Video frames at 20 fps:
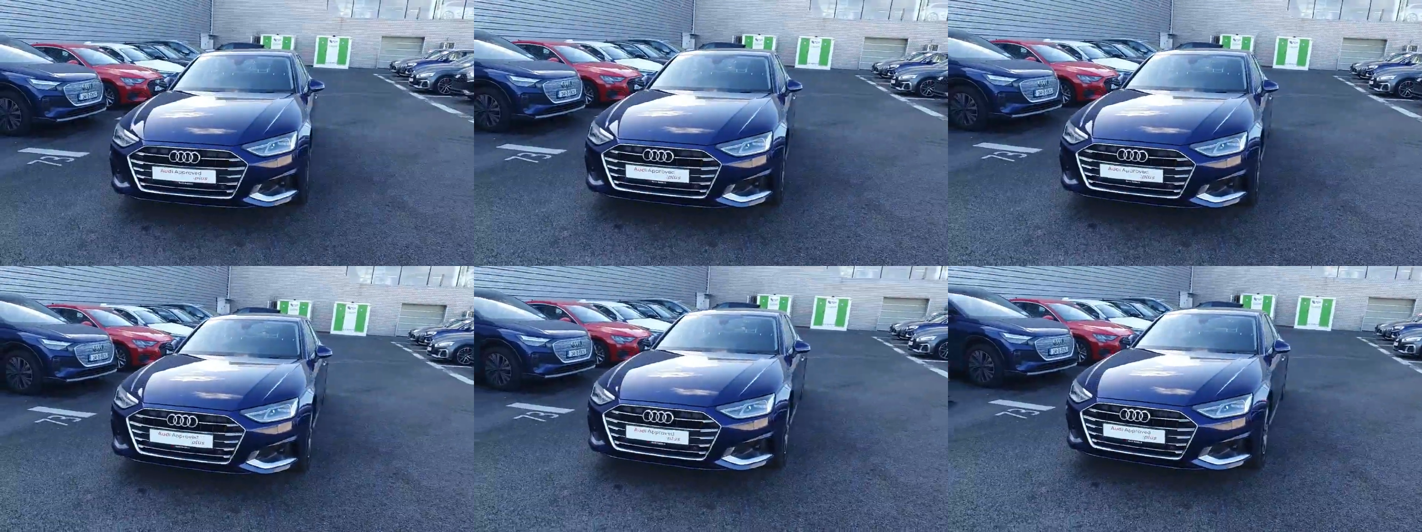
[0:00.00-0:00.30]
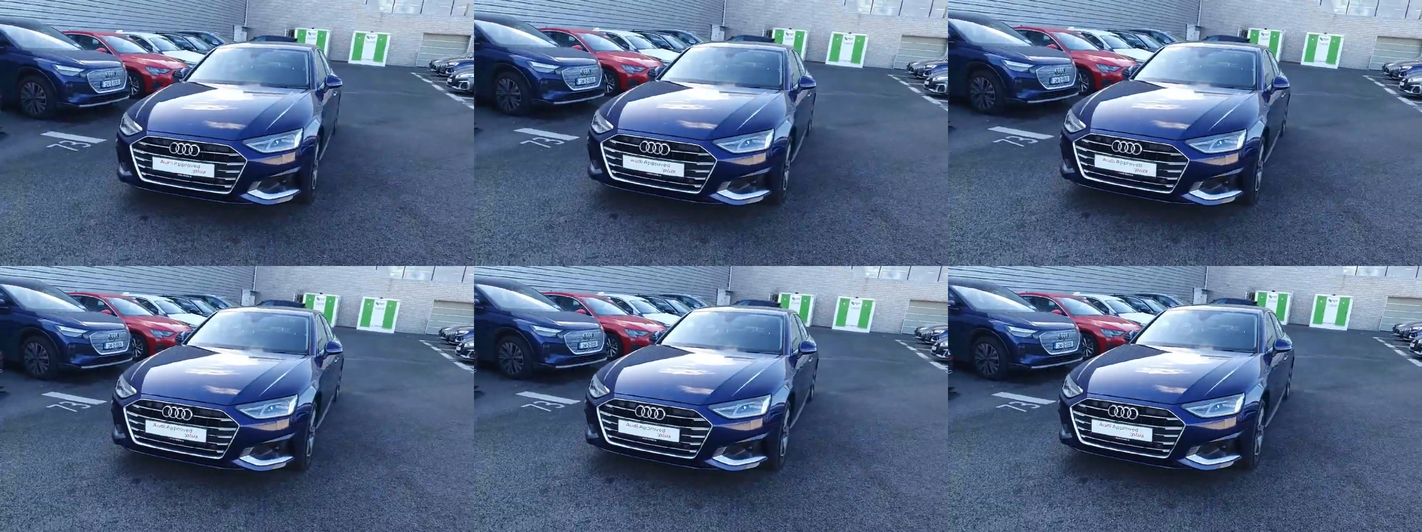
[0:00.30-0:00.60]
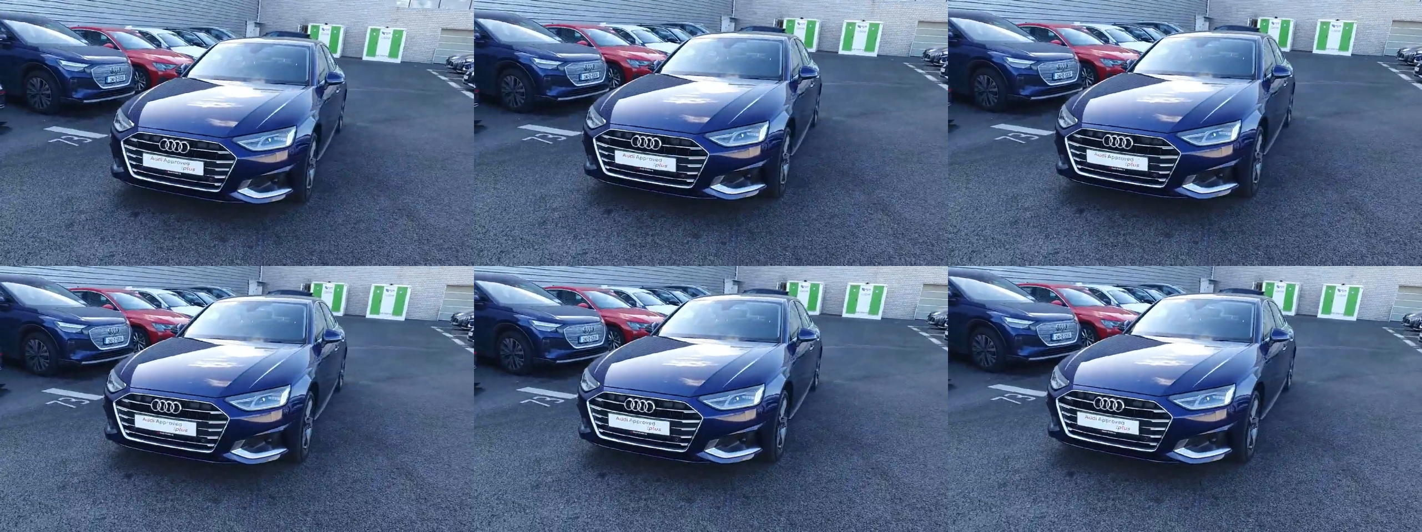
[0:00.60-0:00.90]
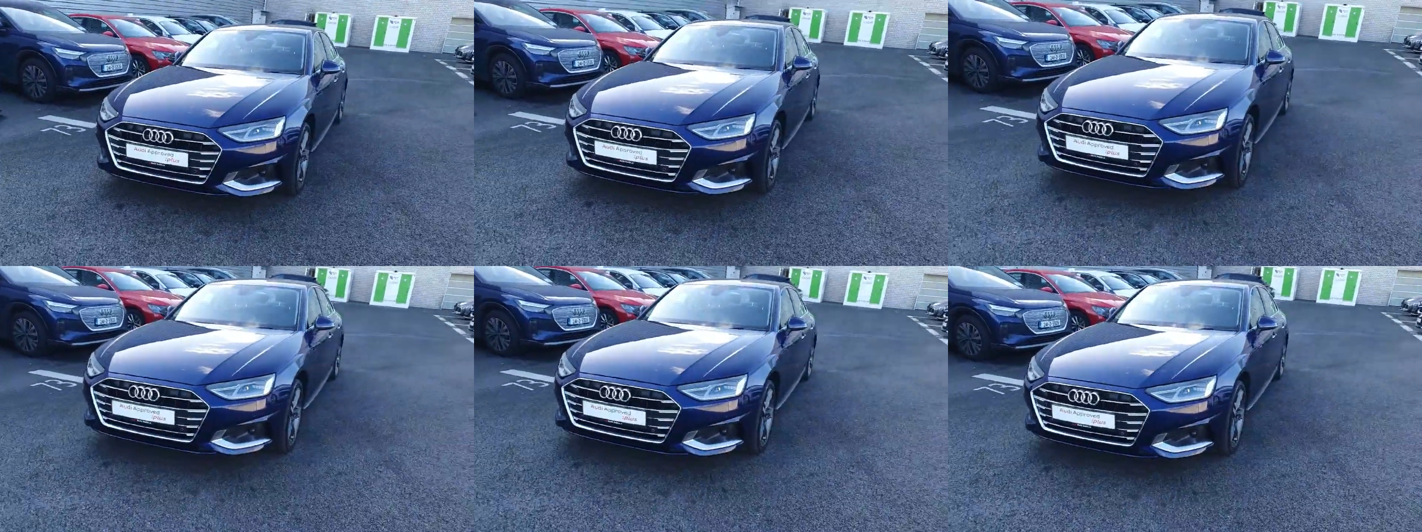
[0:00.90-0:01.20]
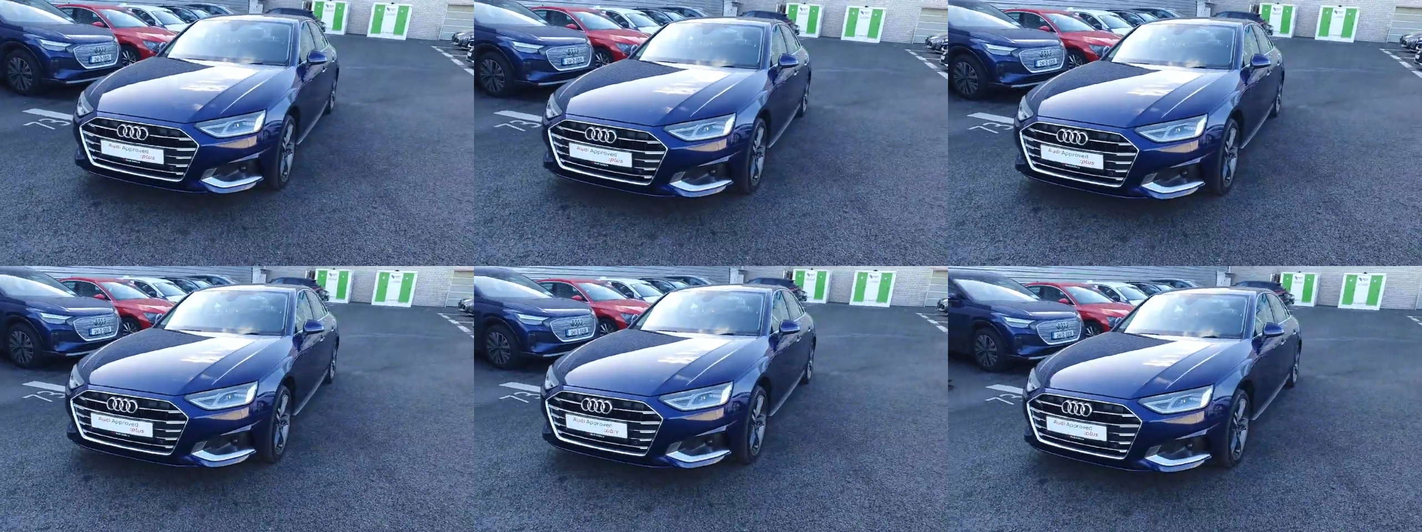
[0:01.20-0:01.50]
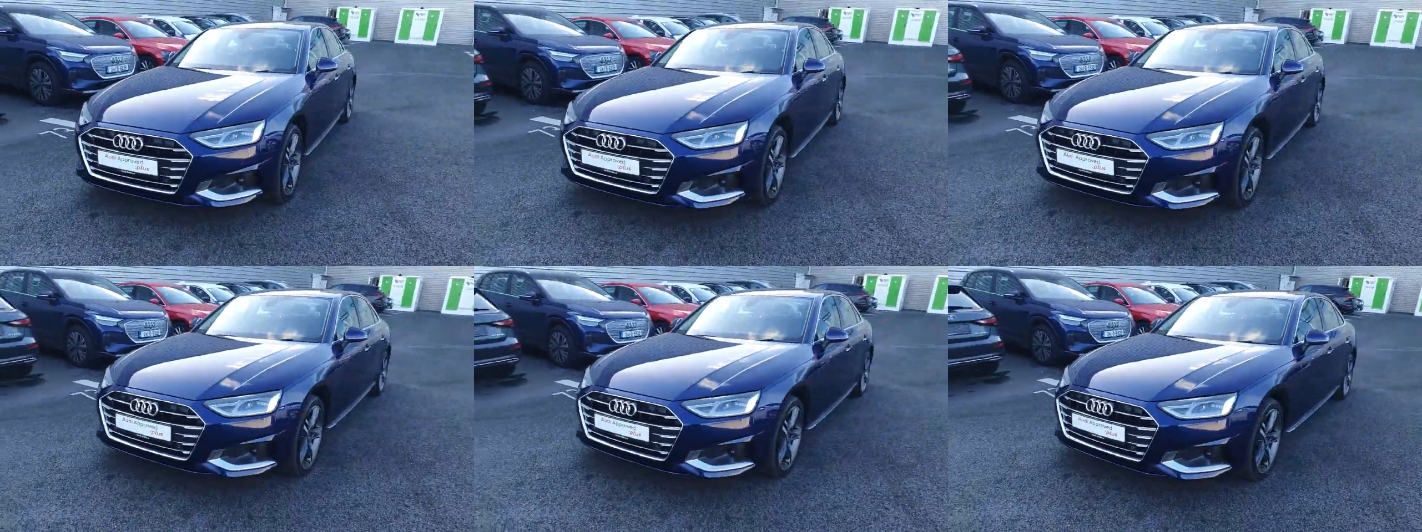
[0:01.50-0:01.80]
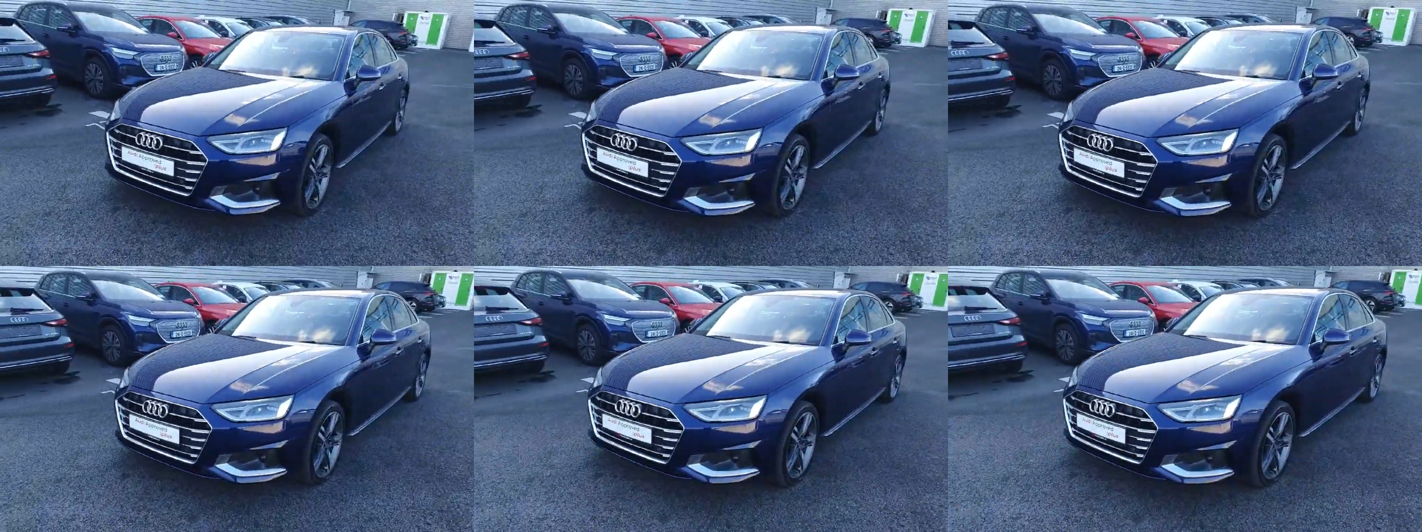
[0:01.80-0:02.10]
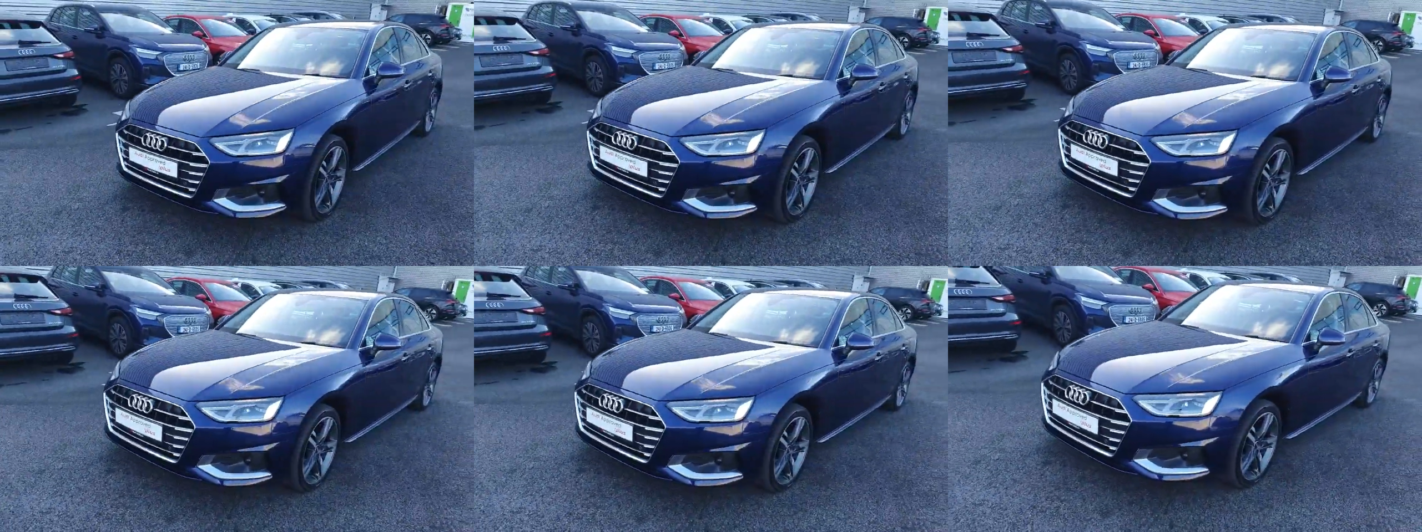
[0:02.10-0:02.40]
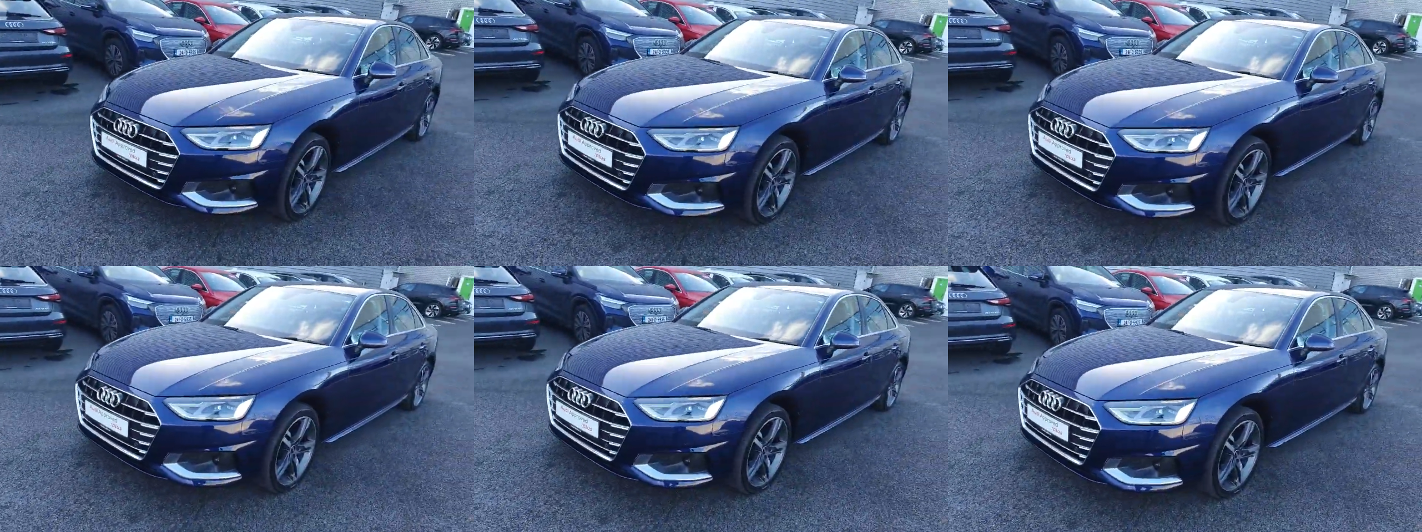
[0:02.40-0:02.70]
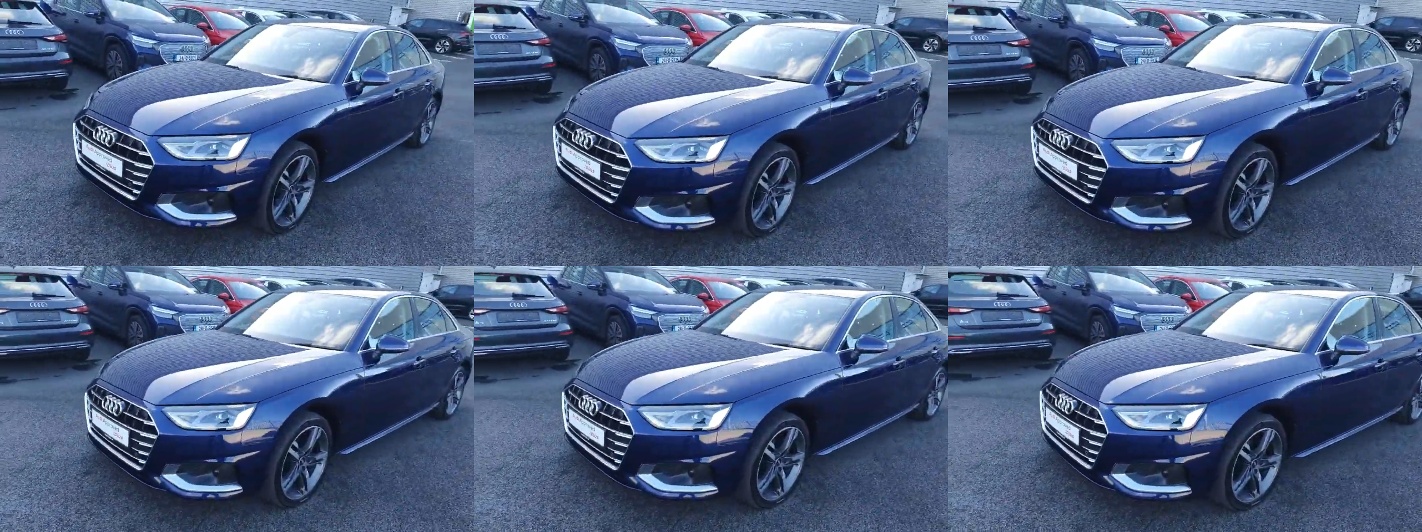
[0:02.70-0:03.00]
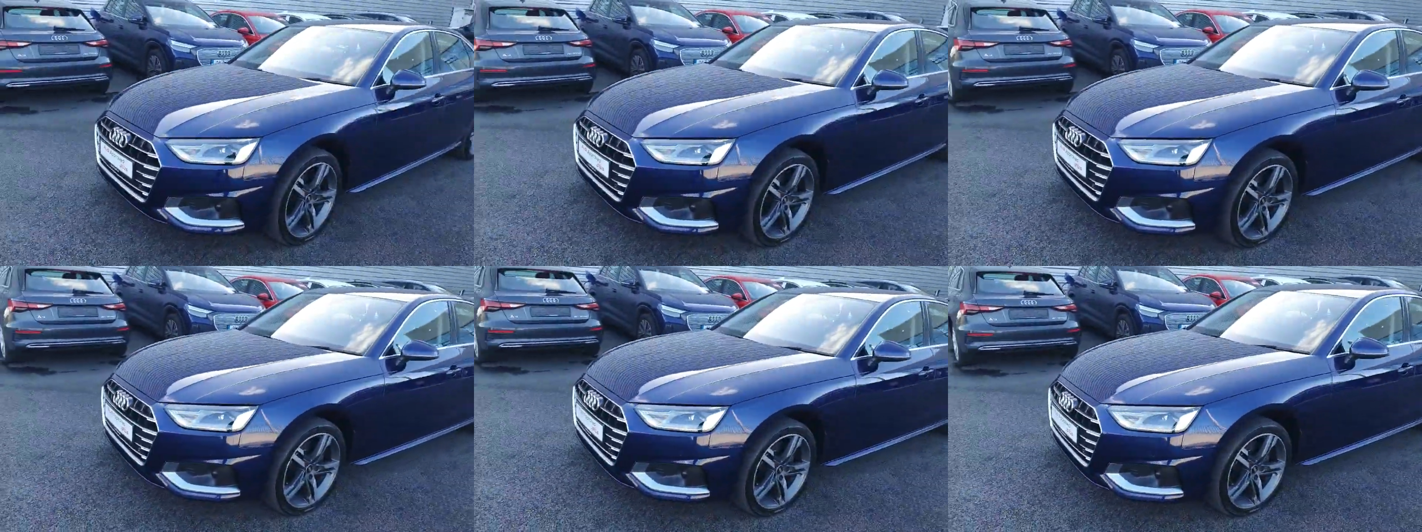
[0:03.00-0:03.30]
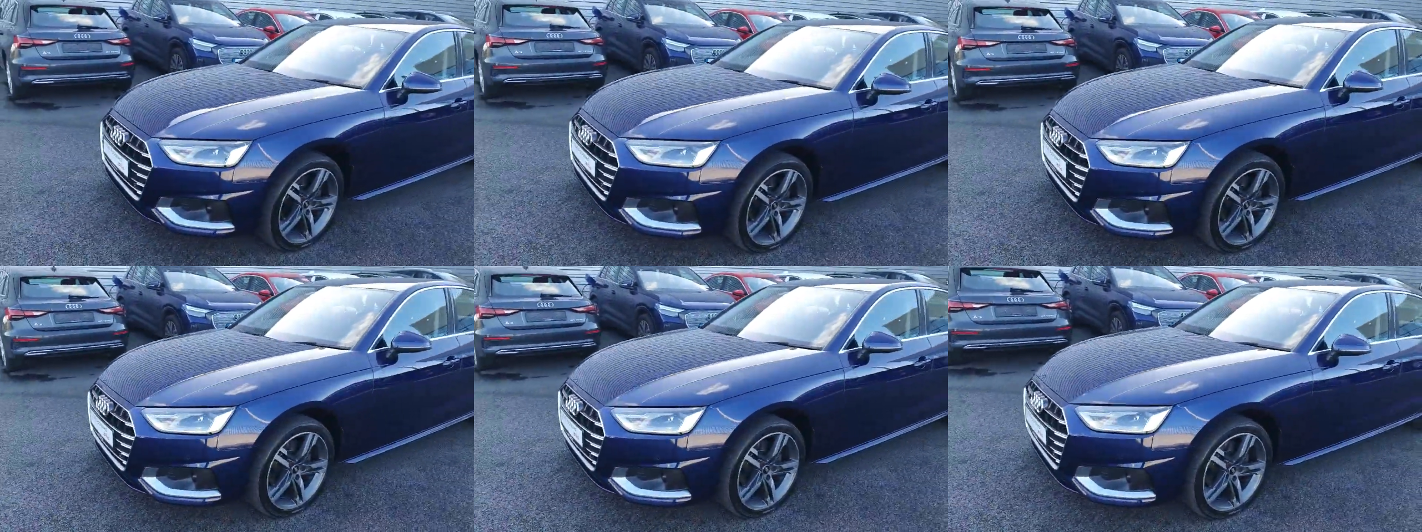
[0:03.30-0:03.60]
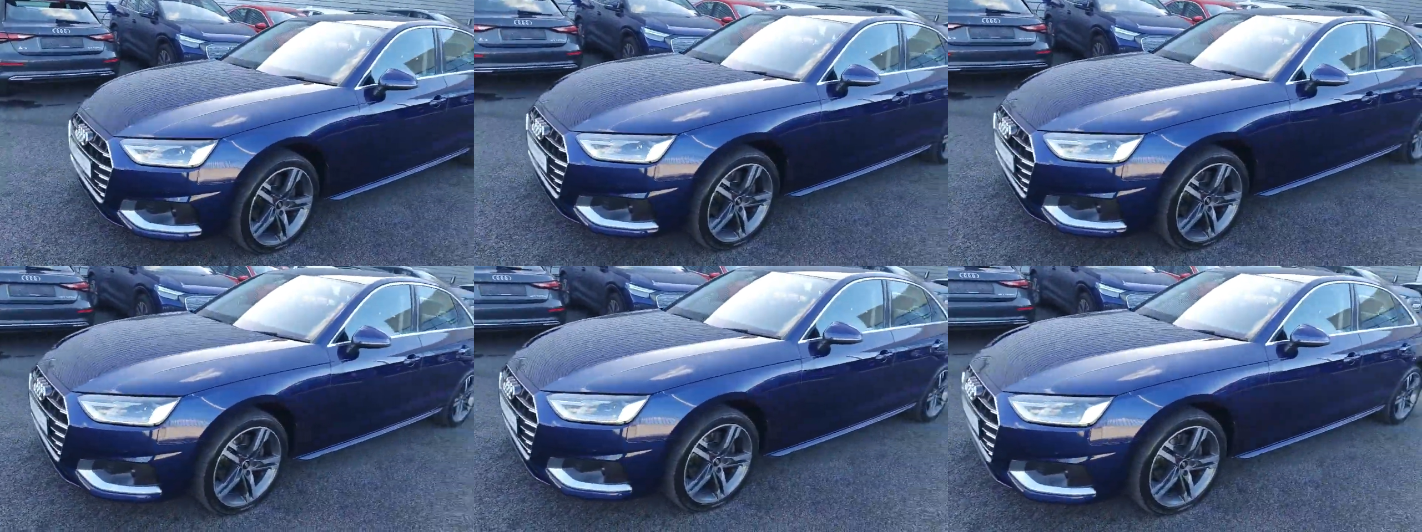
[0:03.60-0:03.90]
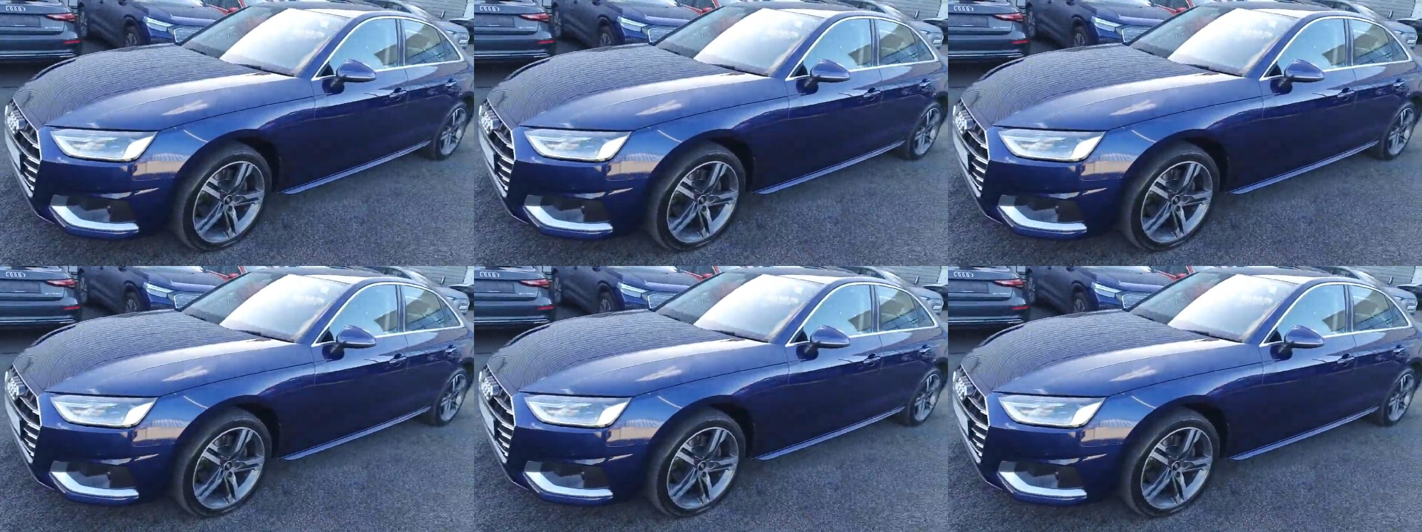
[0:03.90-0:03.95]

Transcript: No face is visible, so there are no lips to read.